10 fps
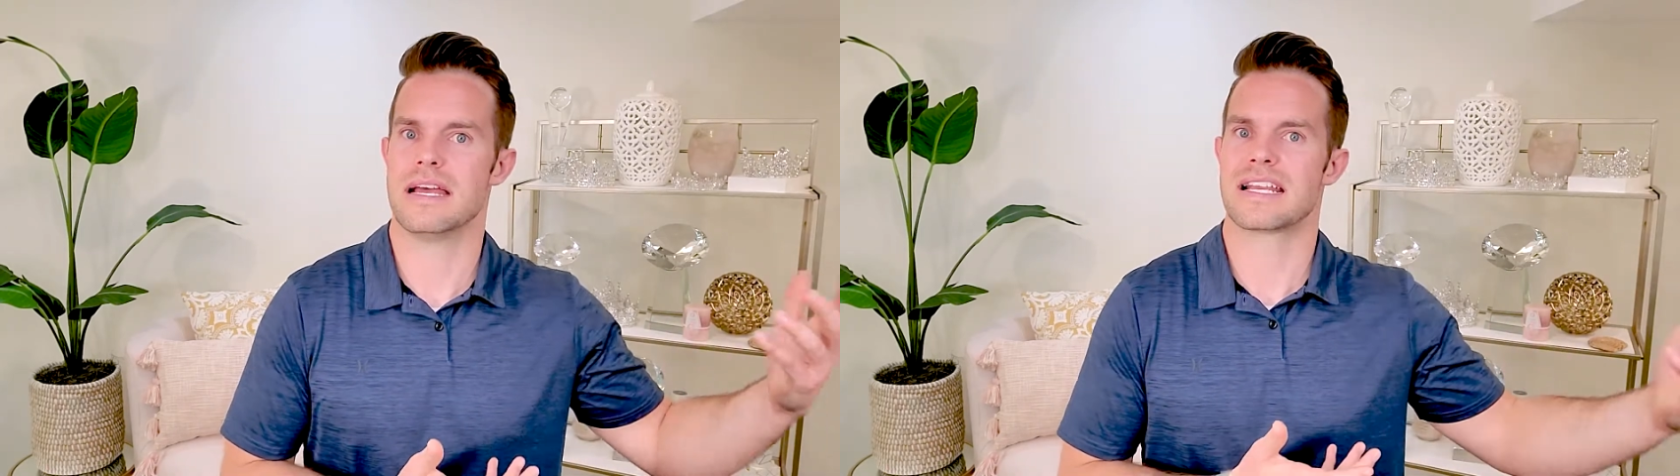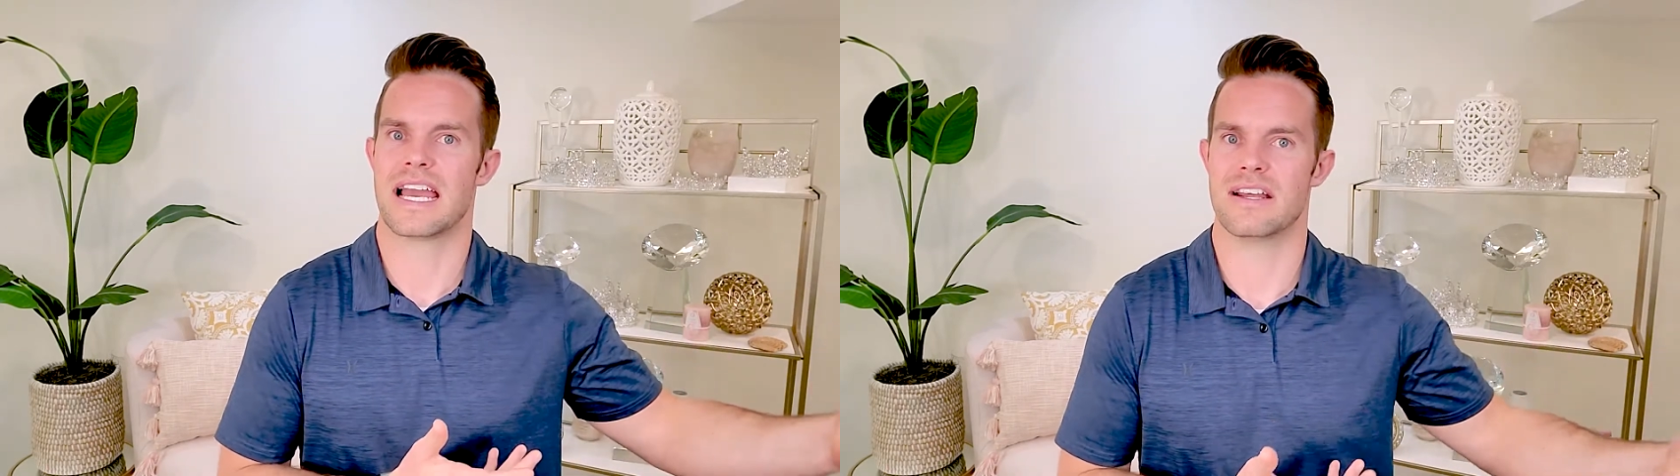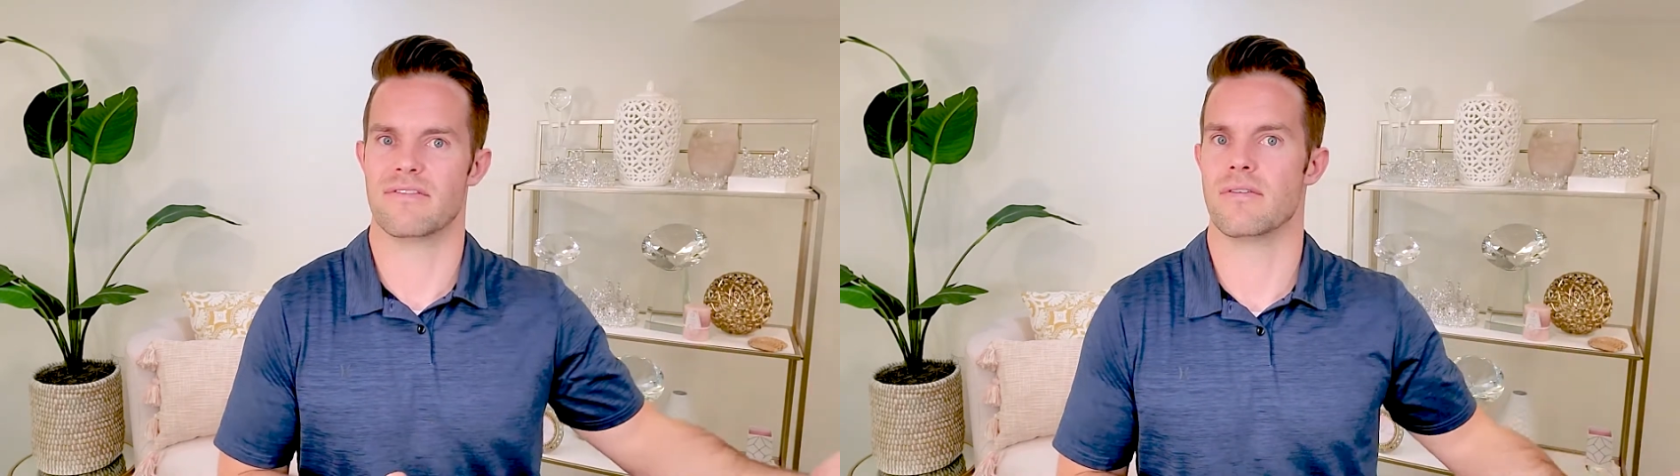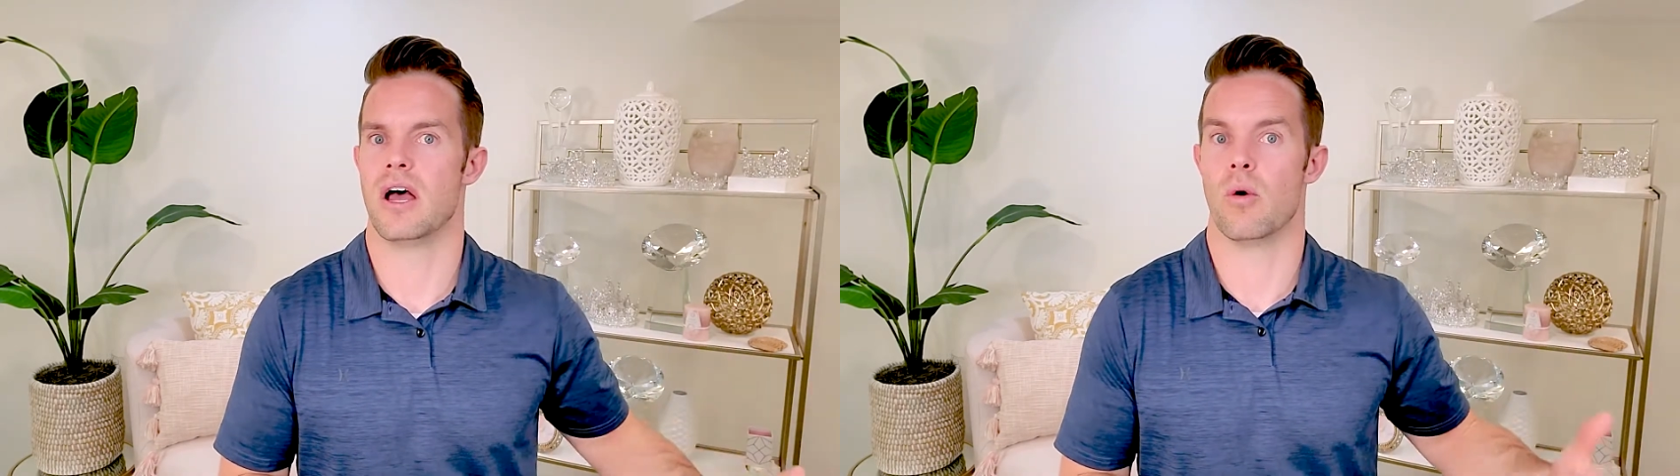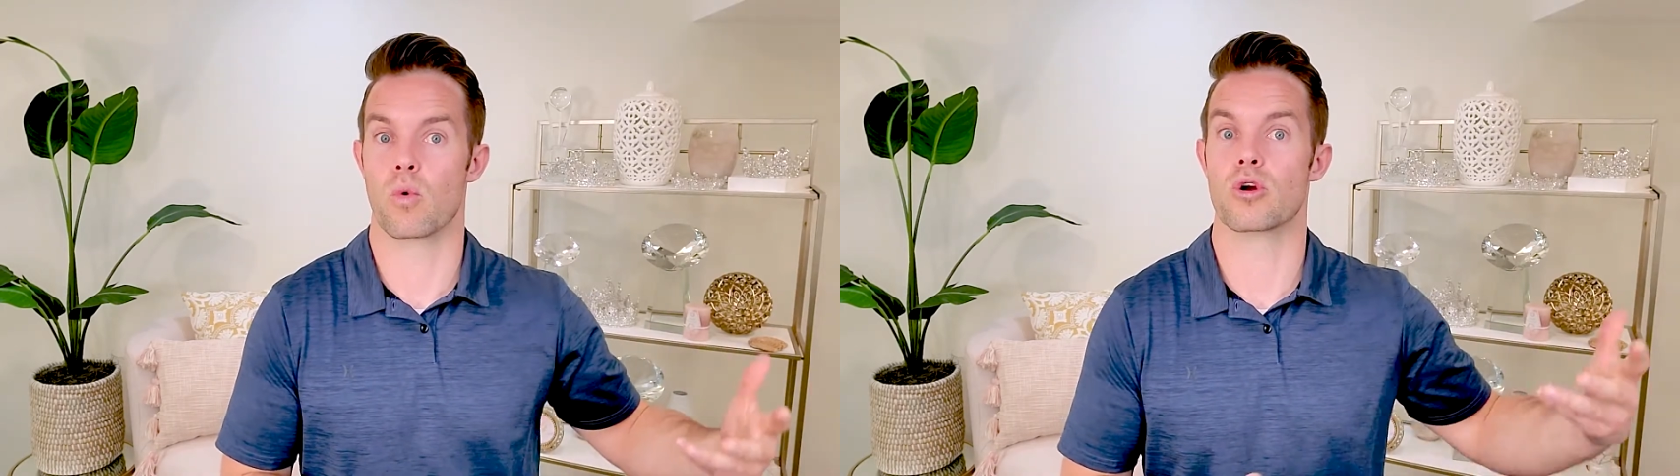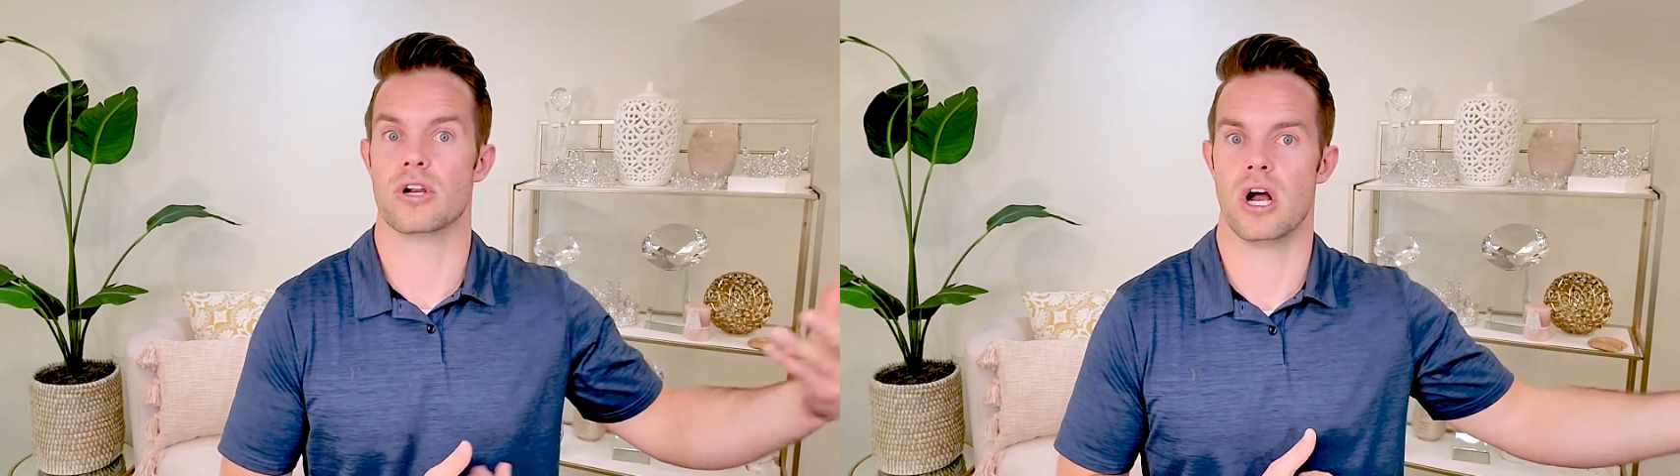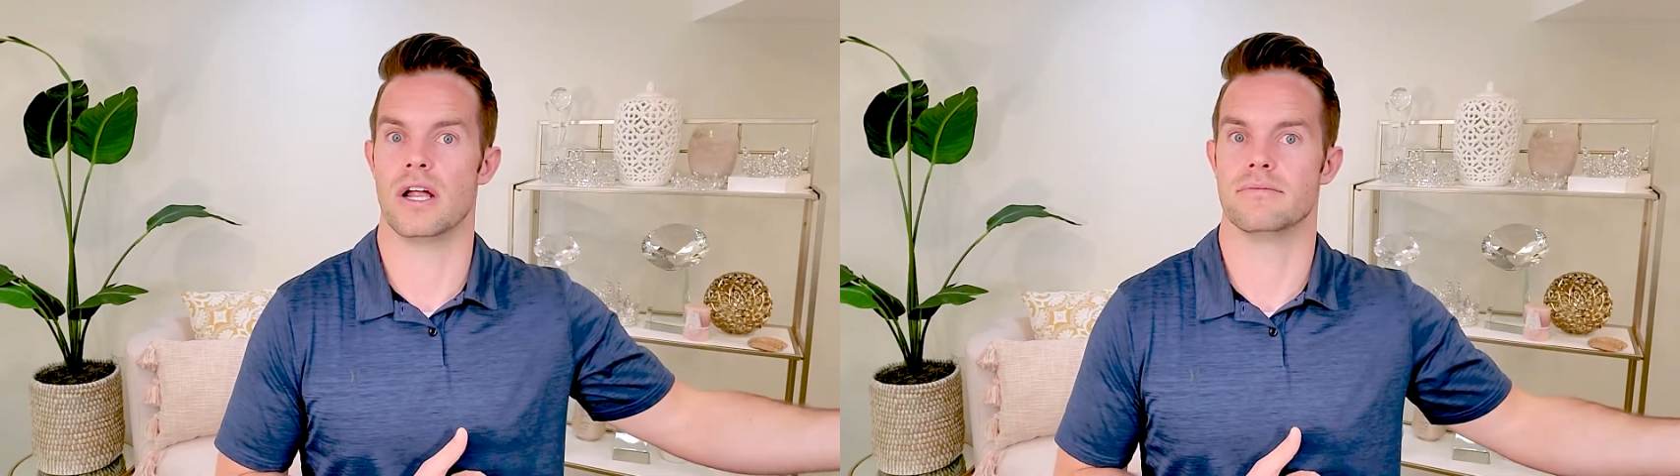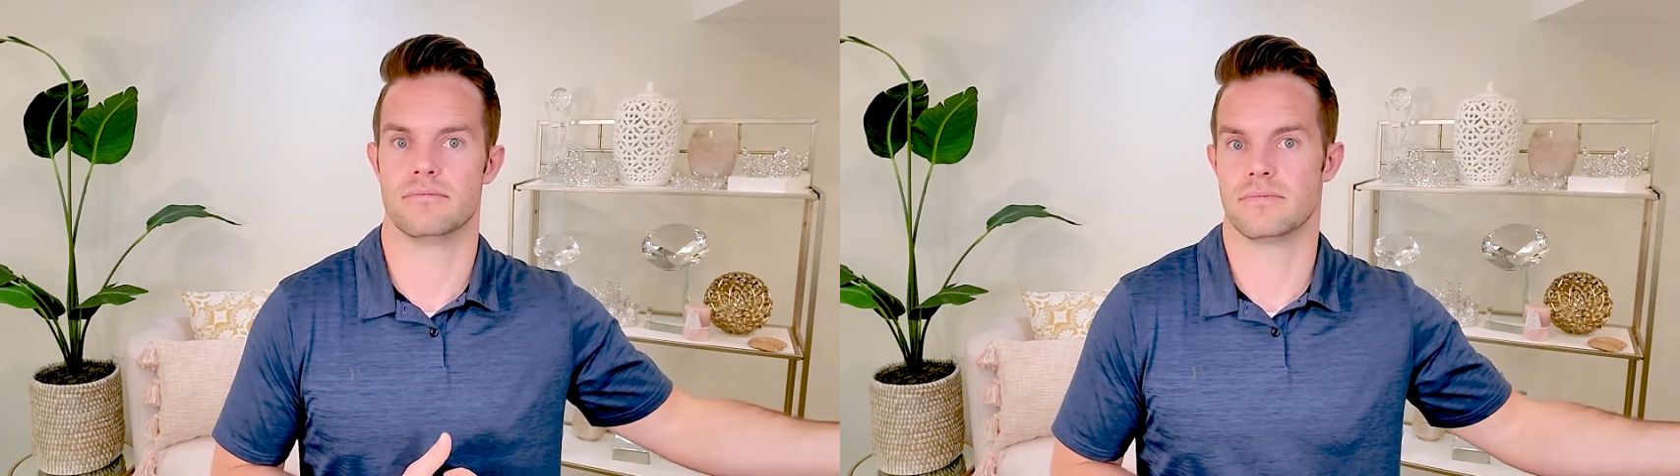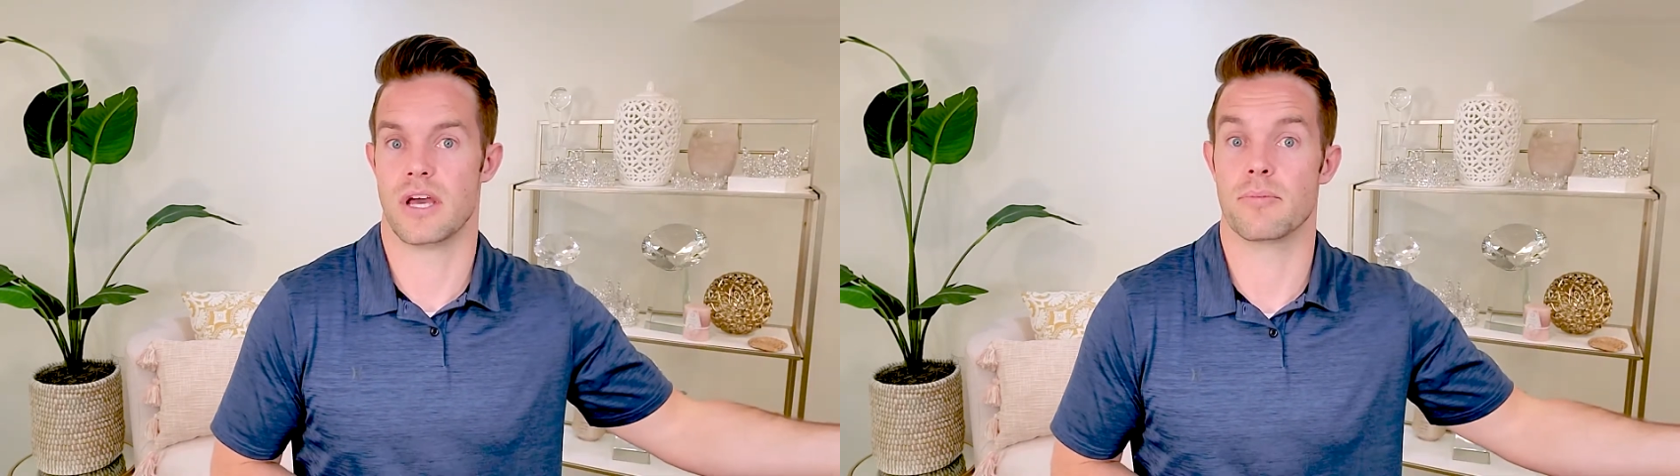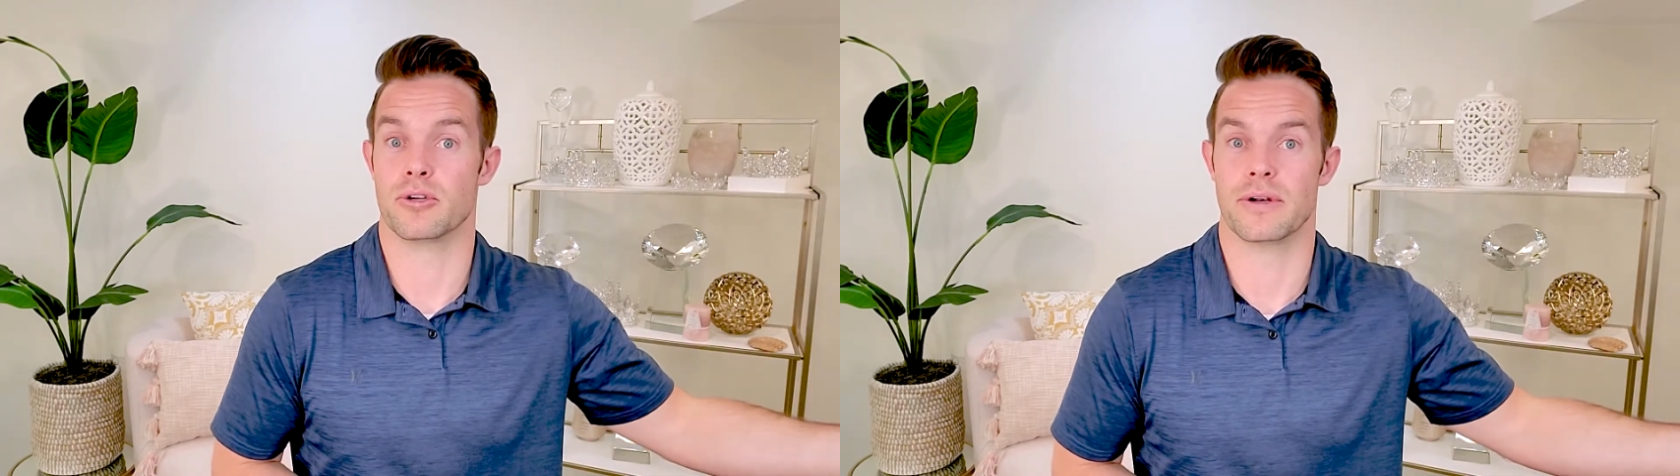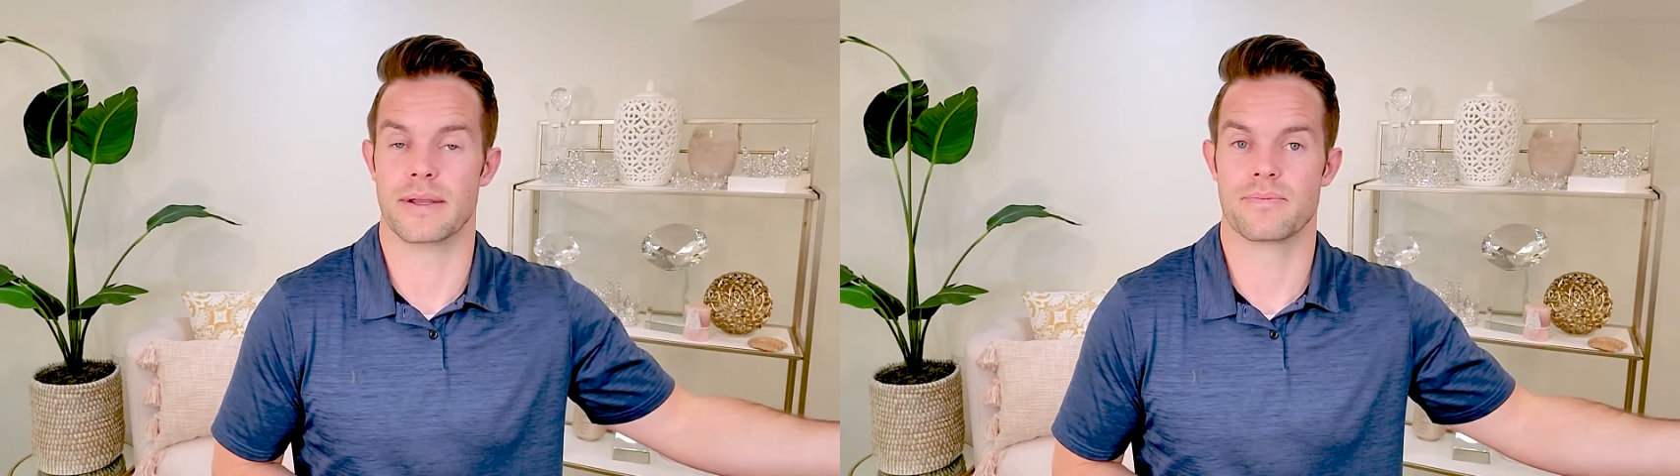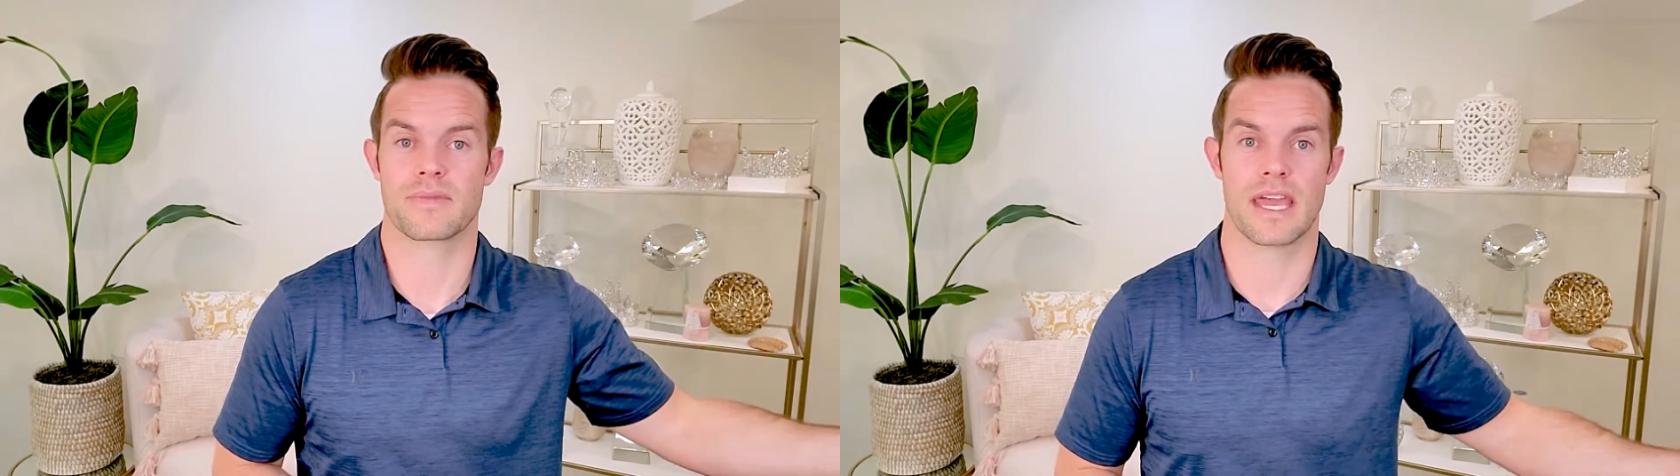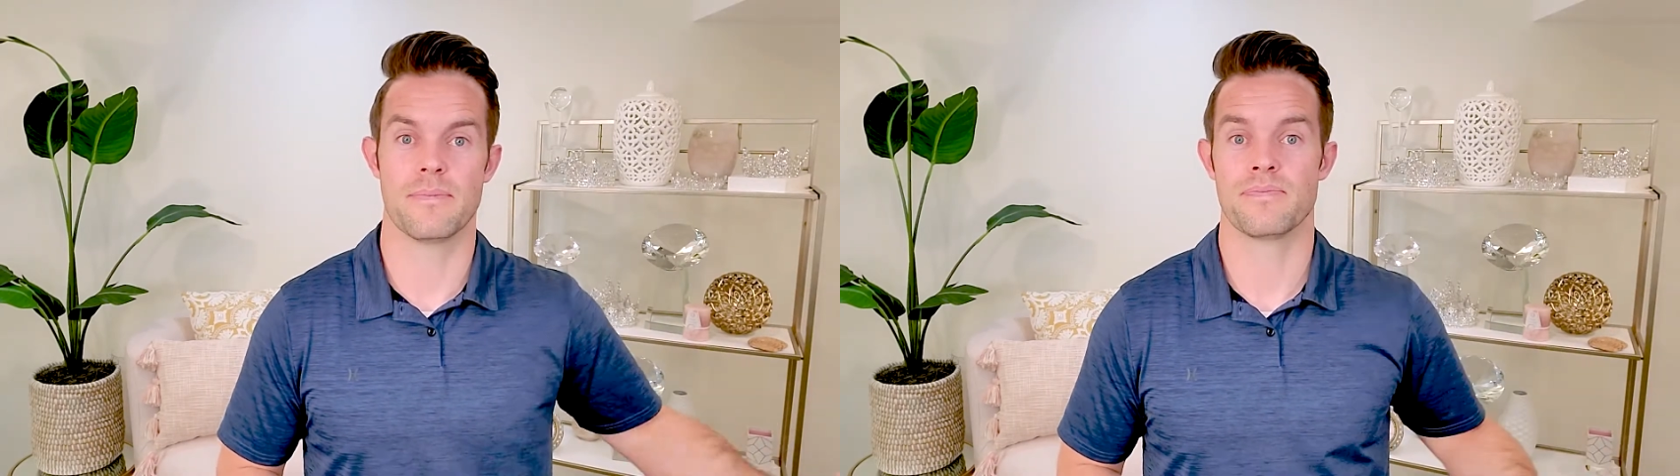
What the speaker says: kind of word on the opportunity. Okay.